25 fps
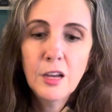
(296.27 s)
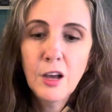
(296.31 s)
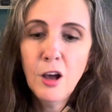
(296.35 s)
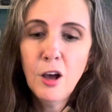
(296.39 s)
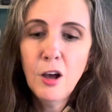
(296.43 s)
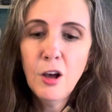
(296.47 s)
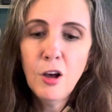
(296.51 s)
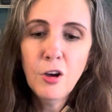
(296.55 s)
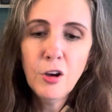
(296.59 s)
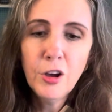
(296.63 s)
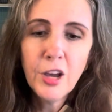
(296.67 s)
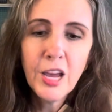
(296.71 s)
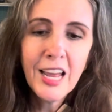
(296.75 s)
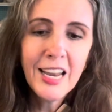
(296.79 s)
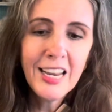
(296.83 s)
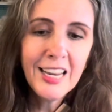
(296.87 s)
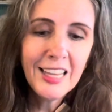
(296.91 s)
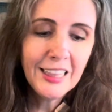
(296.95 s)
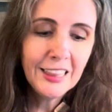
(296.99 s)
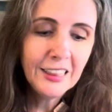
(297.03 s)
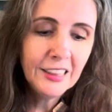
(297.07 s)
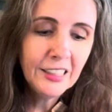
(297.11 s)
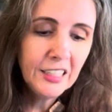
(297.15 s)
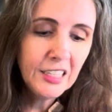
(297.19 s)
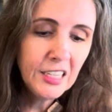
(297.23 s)
all kind
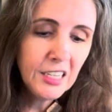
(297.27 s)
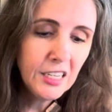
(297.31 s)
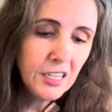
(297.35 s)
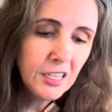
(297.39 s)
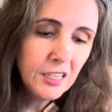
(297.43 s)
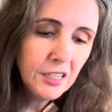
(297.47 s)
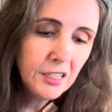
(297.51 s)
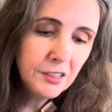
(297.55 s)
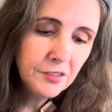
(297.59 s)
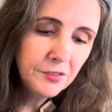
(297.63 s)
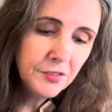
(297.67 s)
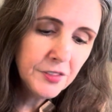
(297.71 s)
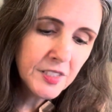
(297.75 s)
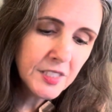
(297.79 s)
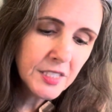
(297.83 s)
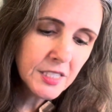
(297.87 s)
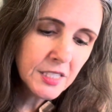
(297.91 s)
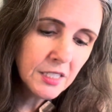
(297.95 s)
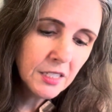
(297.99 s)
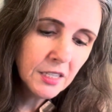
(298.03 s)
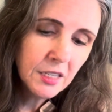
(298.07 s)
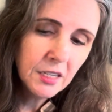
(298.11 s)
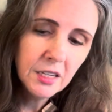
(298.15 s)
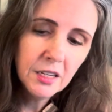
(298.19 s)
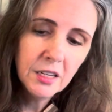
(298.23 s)
of
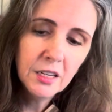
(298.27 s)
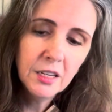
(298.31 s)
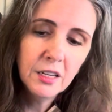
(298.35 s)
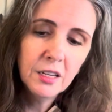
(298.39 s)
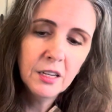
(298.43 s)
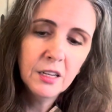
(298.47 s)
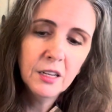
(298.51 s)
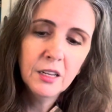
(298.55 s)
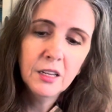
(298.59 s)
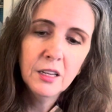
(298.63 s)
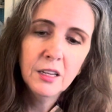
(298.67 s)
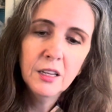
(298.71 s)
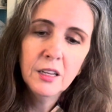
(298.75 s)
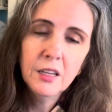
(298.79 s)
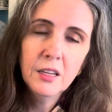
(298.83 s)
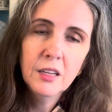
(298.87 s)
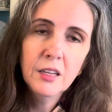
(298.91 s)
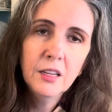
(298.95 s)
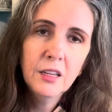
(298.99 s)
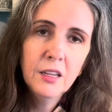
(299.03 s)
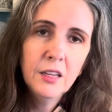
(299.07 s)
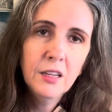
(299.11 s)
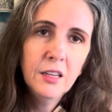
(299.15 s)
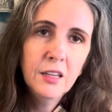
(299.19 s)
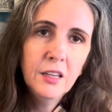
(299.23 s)
leaves
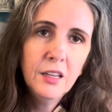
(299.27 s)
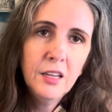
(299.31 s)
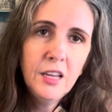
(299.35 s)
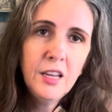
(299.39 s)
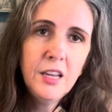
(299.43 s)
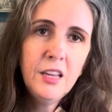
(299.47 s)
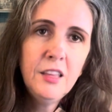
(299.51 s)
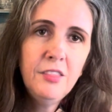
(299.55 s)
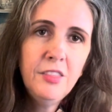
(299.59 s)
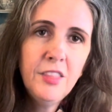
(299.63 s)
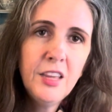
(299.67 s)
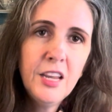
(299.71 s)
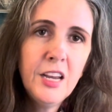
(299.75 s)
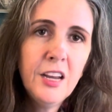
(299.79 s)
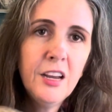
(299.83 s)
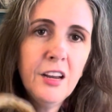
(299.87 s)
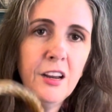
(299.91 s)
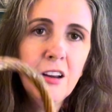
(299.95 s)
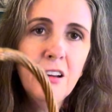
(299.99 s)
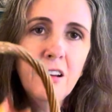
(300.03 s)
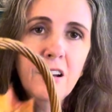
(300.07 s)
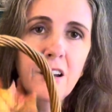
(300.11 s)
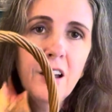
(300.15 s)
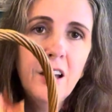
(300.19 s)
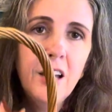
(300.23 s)
in
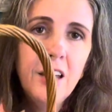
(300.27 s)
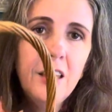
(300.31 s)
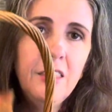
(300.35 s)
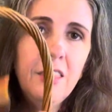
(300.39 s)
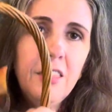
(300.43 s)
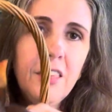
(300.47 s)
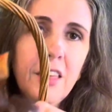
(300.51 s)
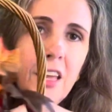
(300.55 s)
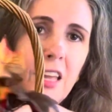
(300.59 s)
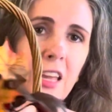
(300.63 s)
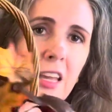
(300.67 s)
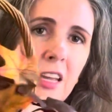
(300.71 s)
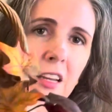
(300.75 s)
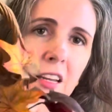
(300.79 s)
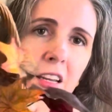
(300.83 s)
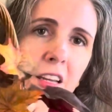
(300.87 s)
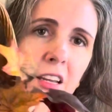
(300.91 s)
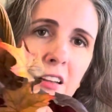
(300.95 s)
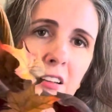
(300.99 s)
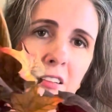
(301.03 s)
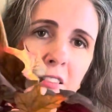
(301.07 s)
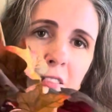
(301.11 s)
there, I think.